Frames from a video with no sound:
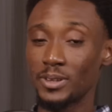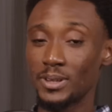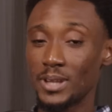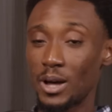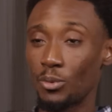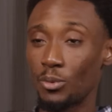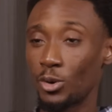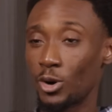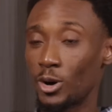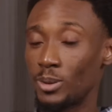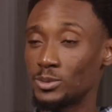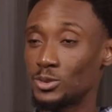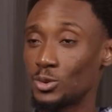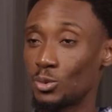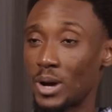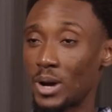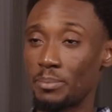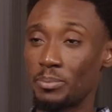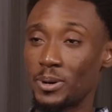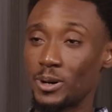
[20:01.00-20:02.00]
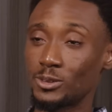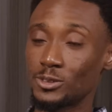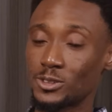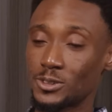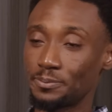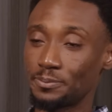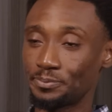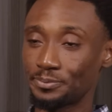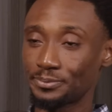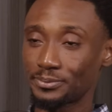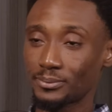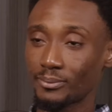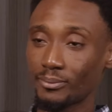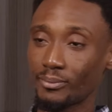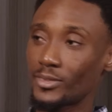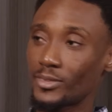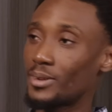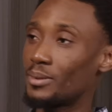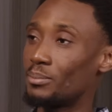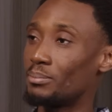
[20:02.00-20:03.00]
that will come to wipe out
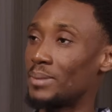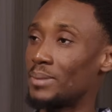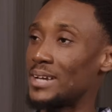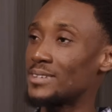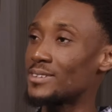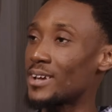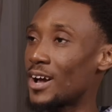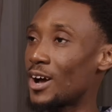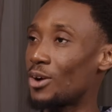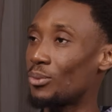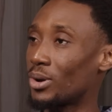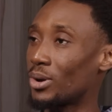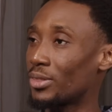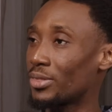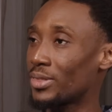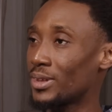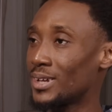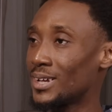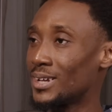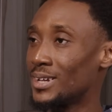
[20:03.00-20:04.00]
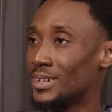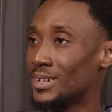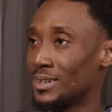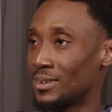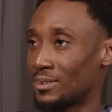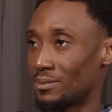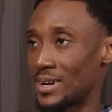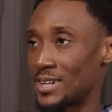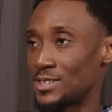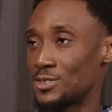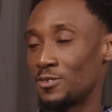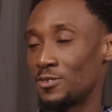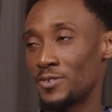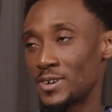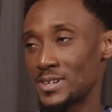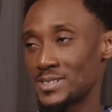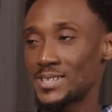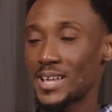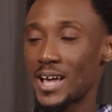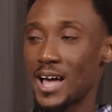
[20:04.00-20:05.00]
my entire wealth? So
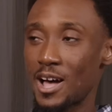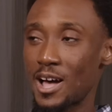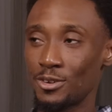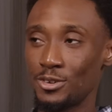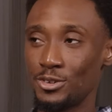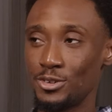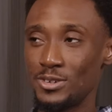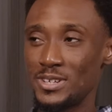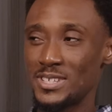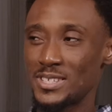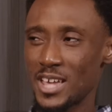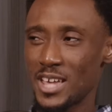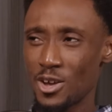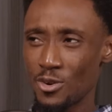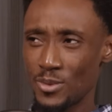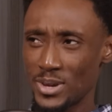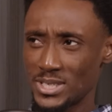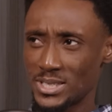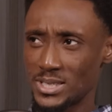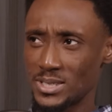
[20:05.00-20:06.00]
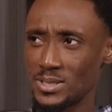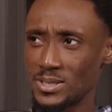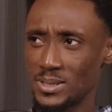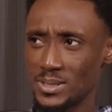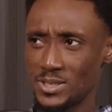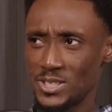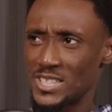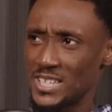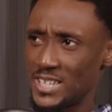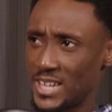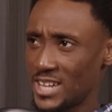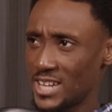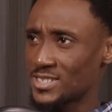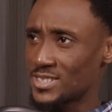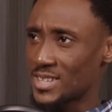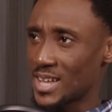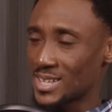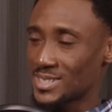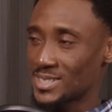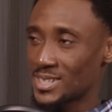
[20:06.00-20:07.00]
first, is there a way to gauge
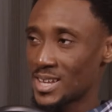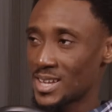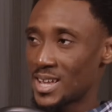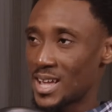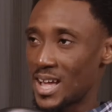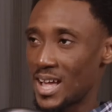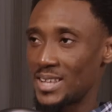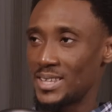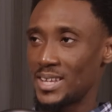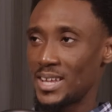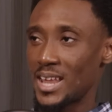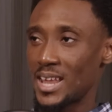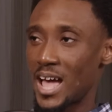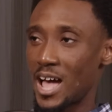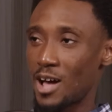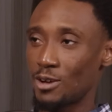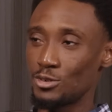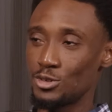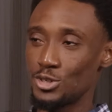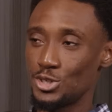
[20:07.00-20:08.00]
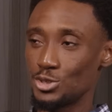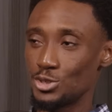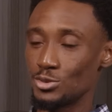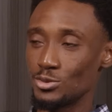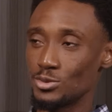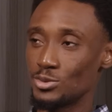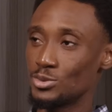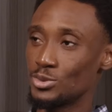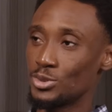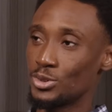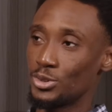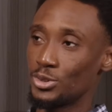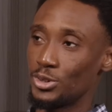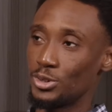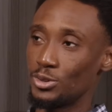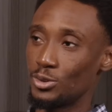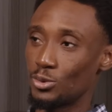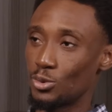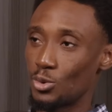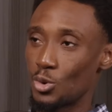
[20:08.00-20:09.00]
that? And then how do you
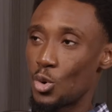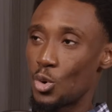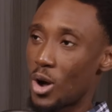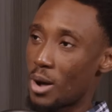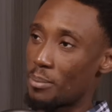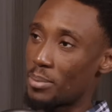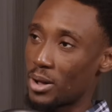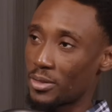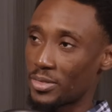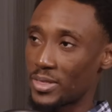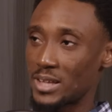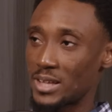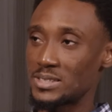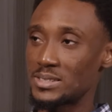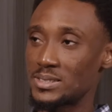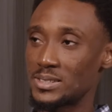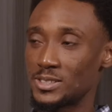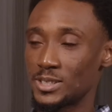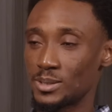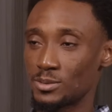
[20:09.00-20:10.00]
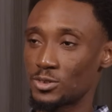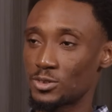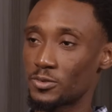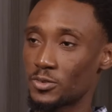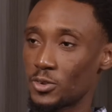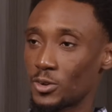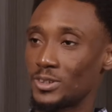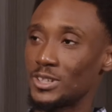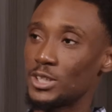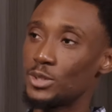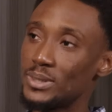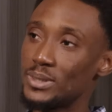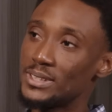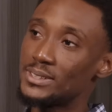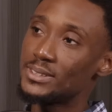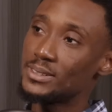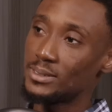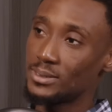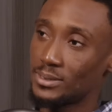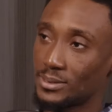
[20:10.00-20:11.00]
go about that in terms of your liquidity?